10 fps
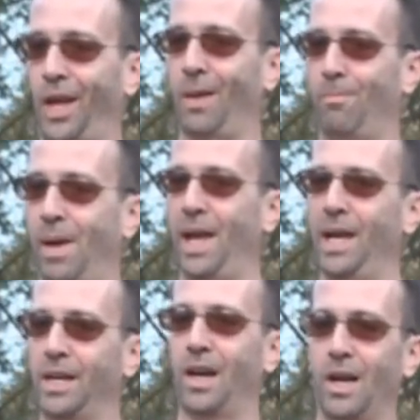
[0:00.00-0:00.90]

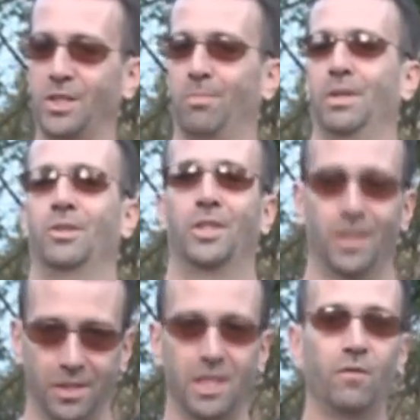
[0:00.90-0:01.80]
campaign
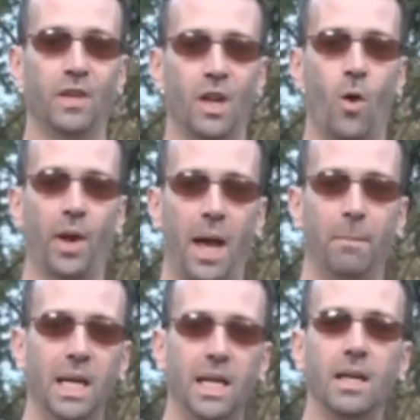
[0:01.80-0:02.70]
contributions, if you know what I
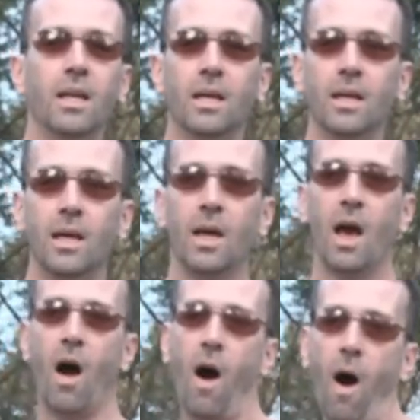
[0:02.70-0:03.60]
mean.
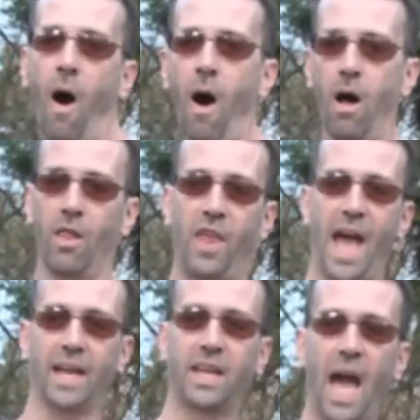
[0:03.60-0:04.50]
All
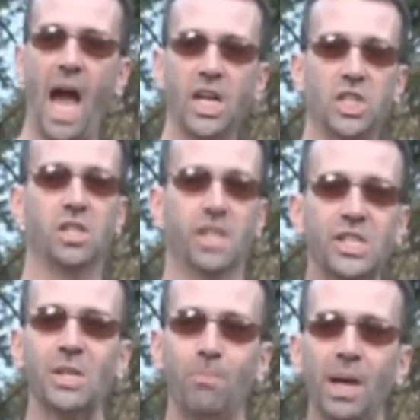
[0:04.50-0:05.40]
that cash
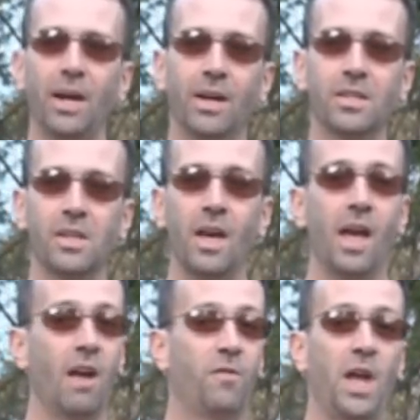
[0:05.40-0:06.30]
disappears
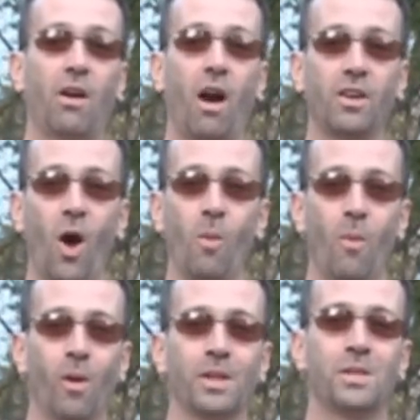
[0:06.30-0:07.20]
if there are no
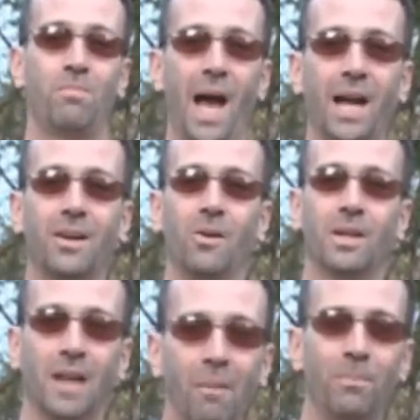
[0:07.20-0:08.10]
more tobacco
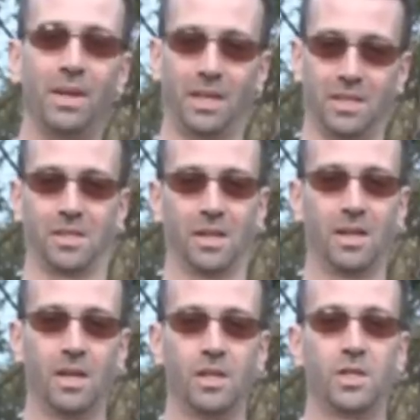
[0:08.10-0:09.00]
companies.
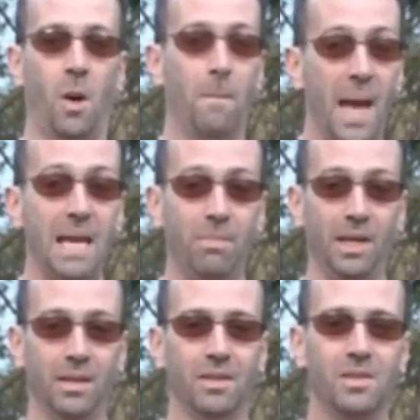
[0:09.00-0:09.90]
So
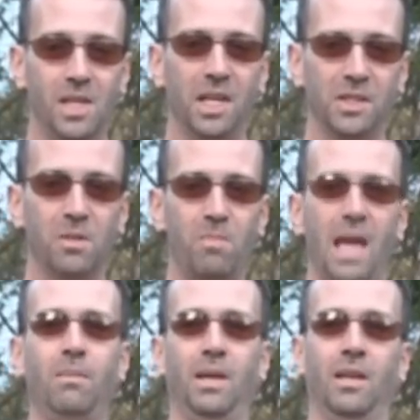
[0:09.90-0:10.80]
maybe, just
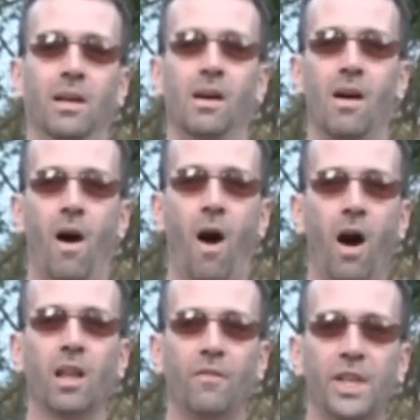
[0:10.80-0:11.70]
maybe,
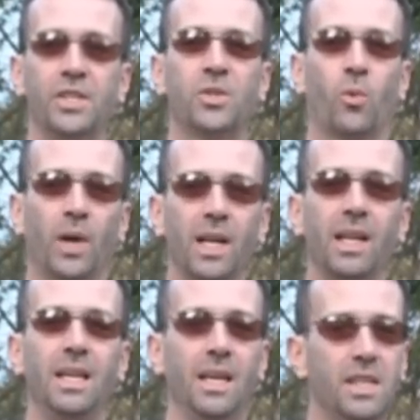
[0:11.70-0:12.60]
all of this
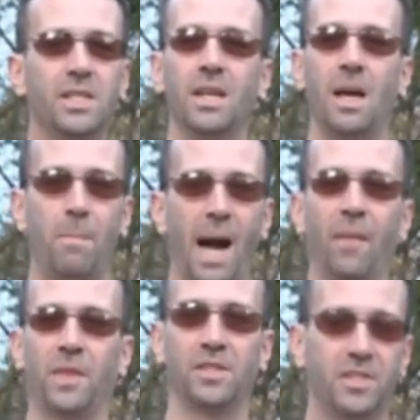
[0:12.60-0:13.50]
really isn't
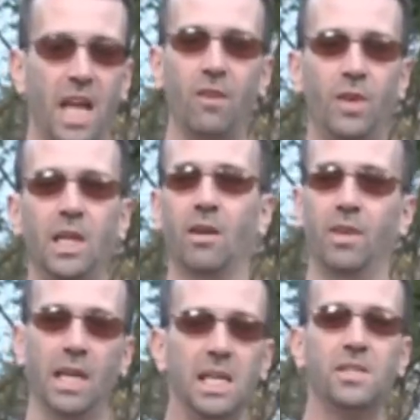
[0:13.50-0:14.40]
about the safety of
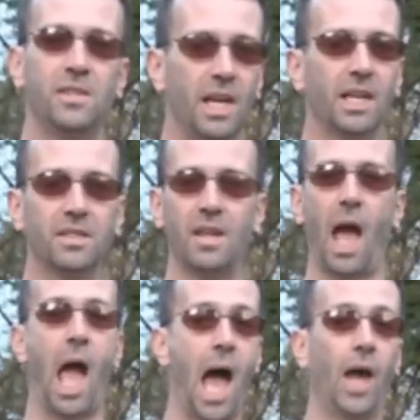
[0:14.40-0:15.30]
e-cigs
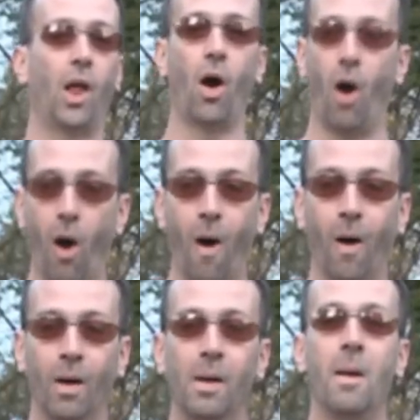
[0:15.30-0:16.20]
at
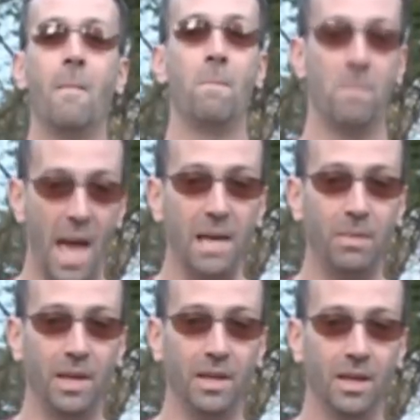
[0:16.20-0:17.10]
all.
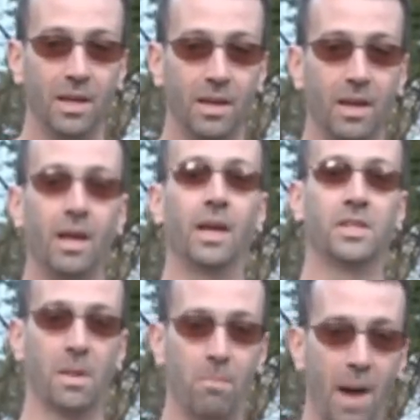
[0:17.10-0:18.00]
Maybe
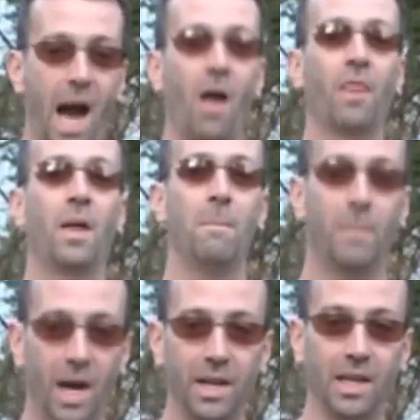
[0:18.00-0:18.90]
it's about the
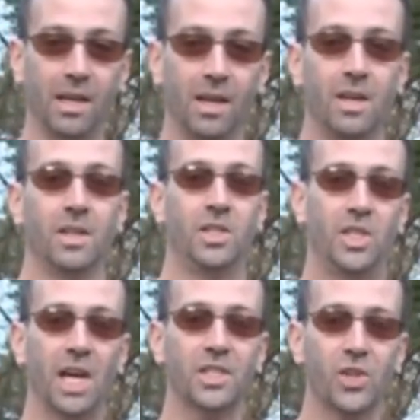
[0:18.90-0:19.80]
money.
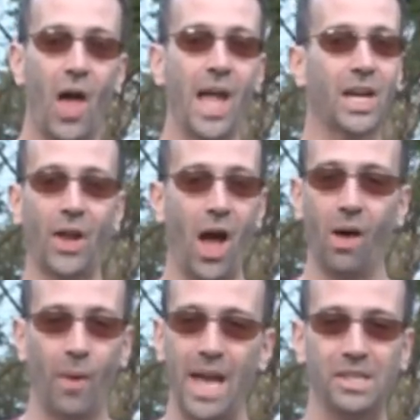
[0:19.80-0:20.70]
Just like it
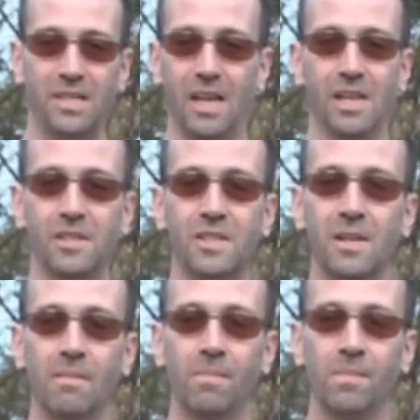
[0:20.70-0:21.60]
always is.